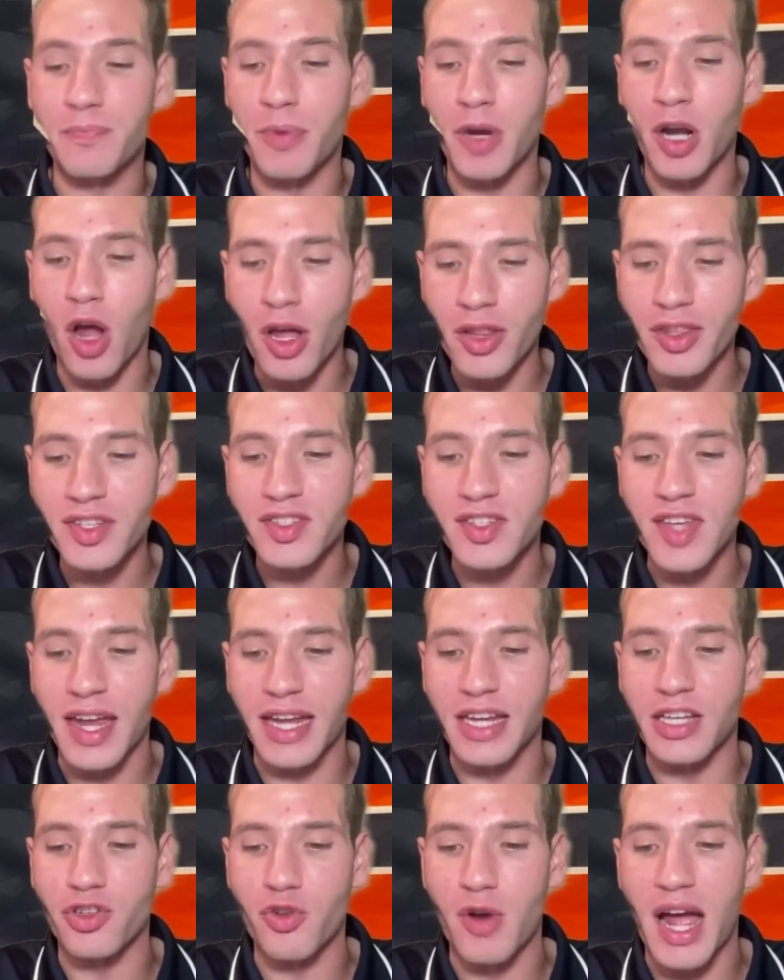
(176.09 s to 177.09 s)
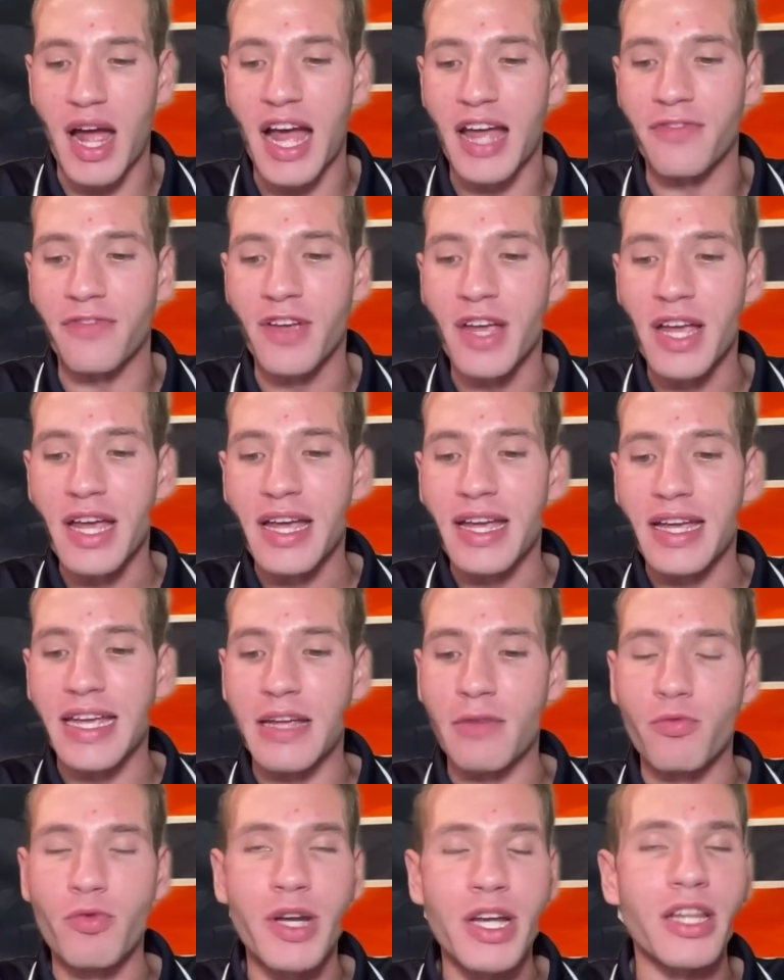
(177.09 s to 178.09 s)
But on the second drive,
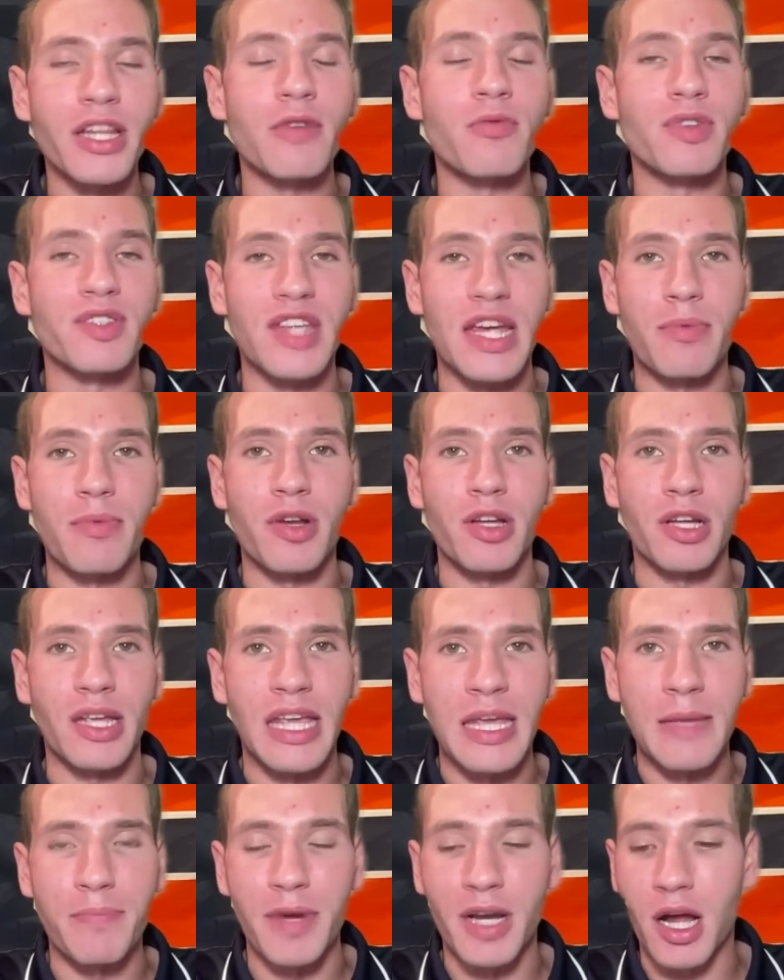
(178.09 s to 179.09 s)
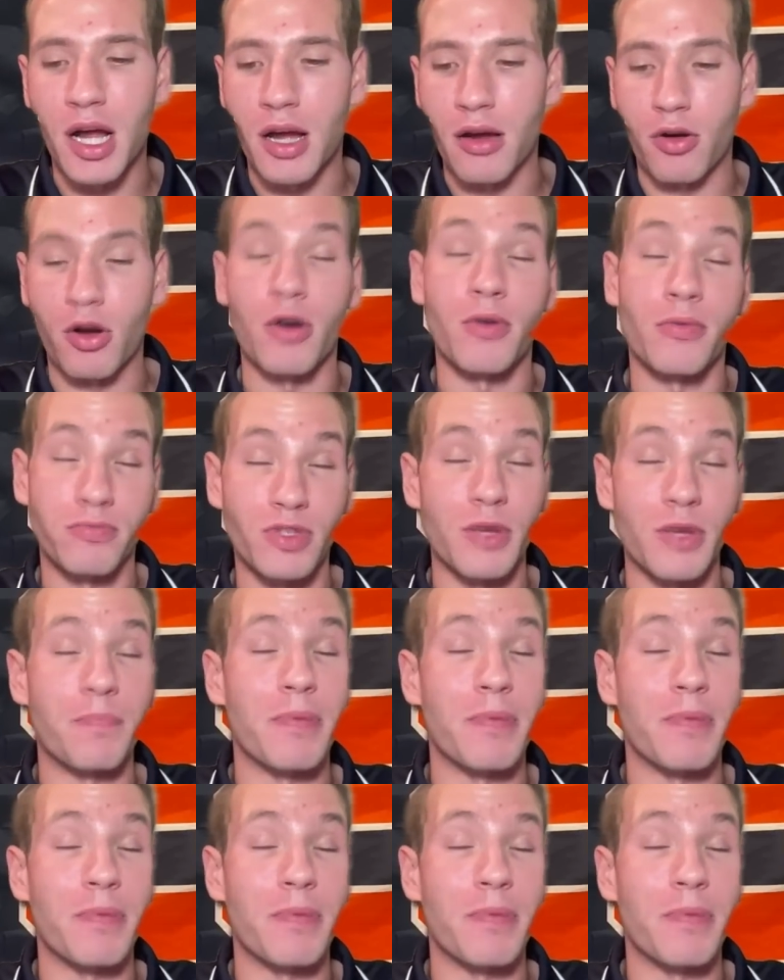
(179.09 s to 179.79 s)
he really was able to keep it up, or to